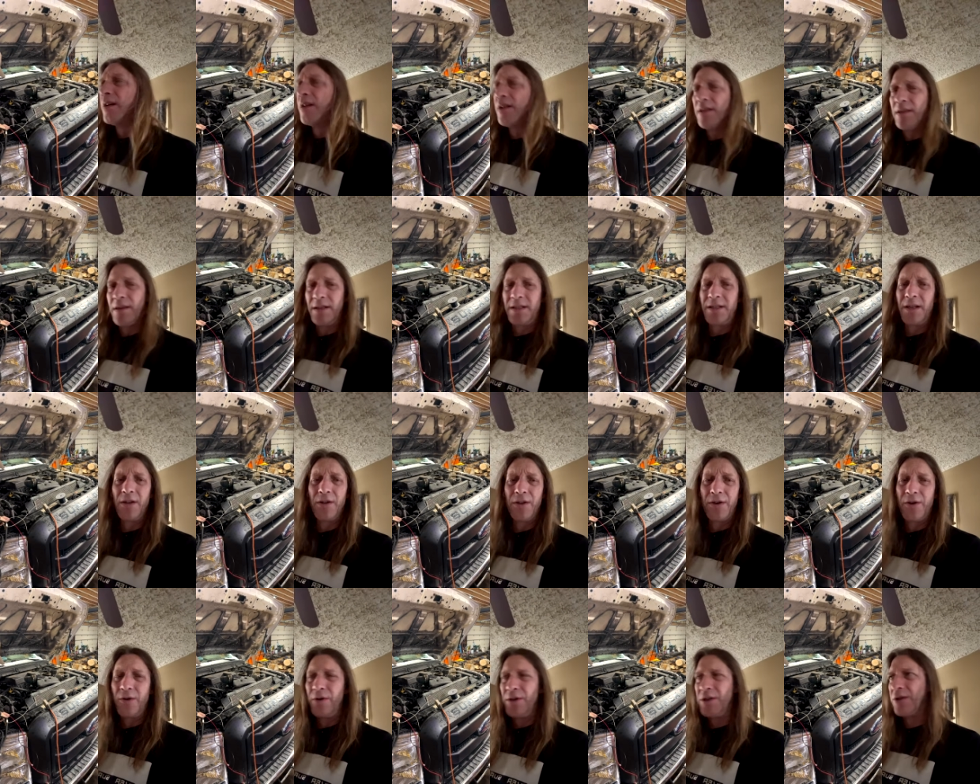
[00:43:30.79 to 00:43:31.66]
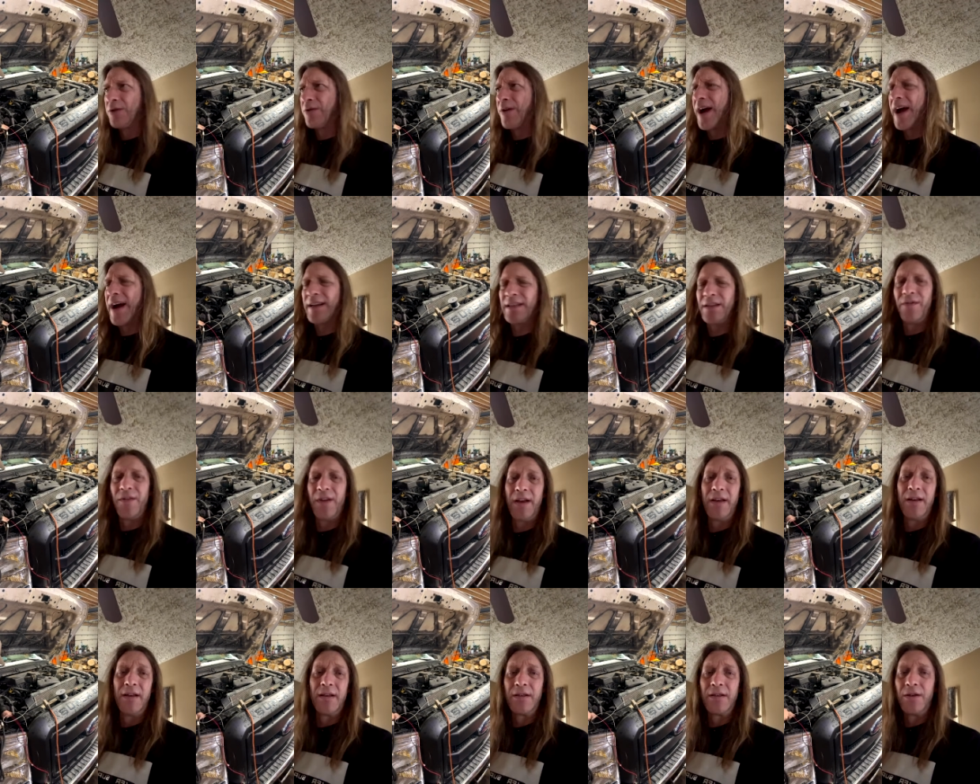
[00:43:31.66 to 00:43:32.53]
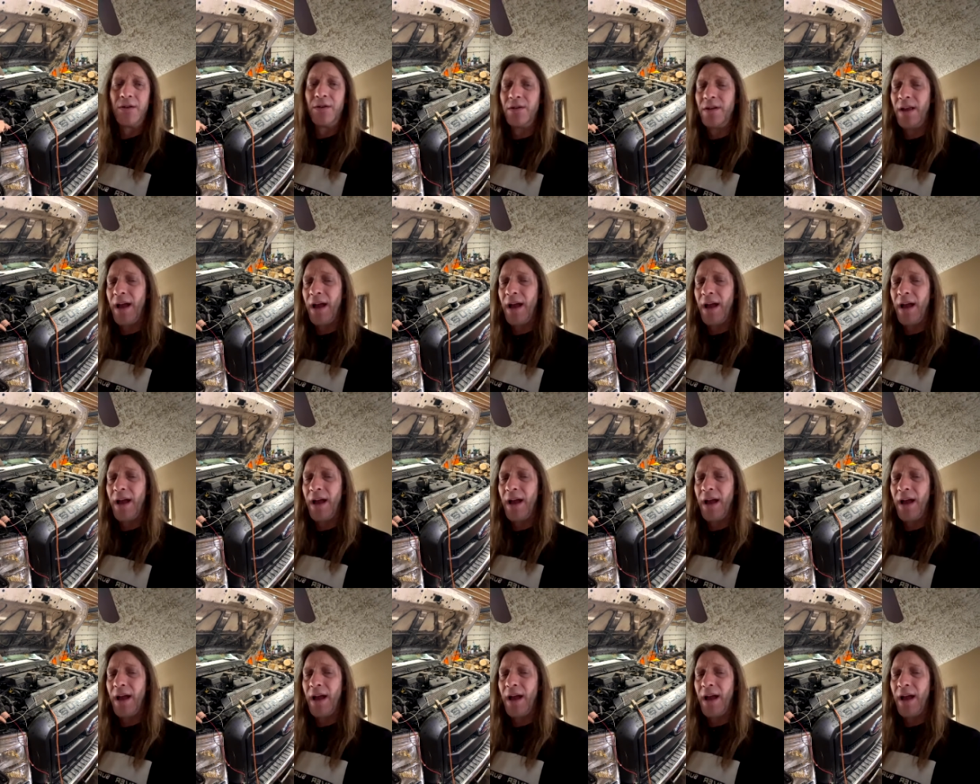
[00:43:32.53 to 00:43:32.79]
The solenoids are activating, dude.